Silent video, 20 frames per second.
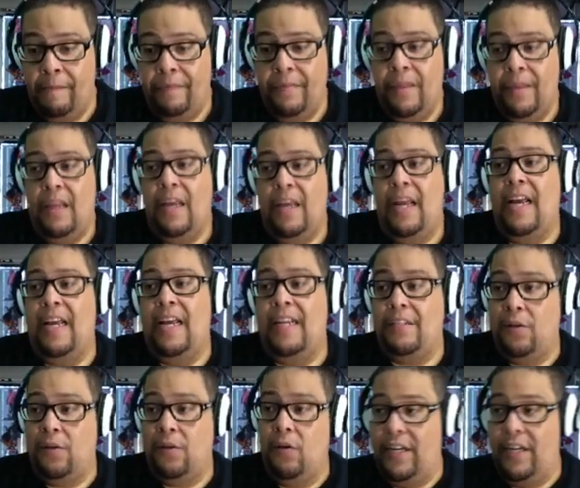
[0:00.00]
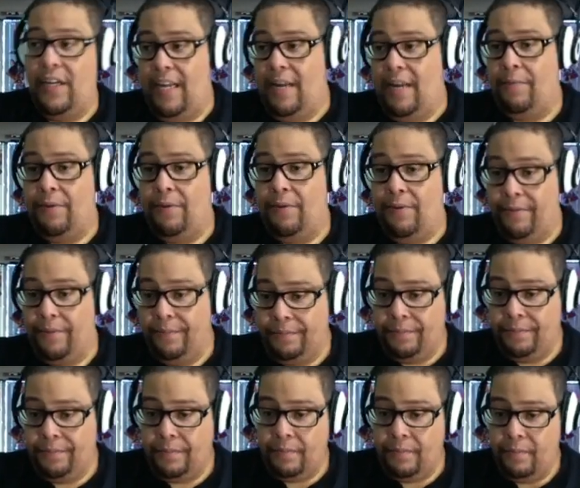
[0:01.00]
and join the Emperor.
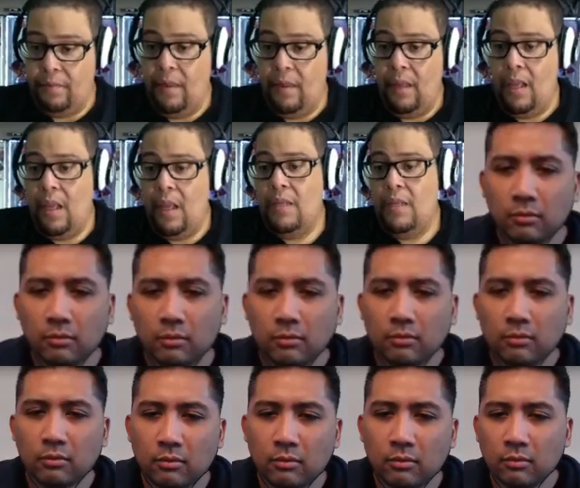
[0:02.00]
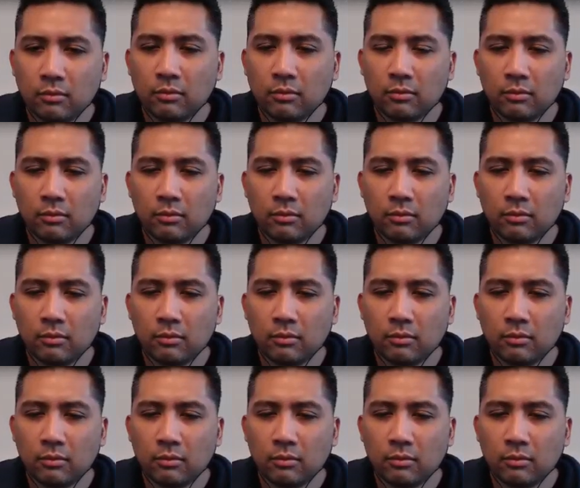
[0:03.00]
Mm-hmm. So I think that might be the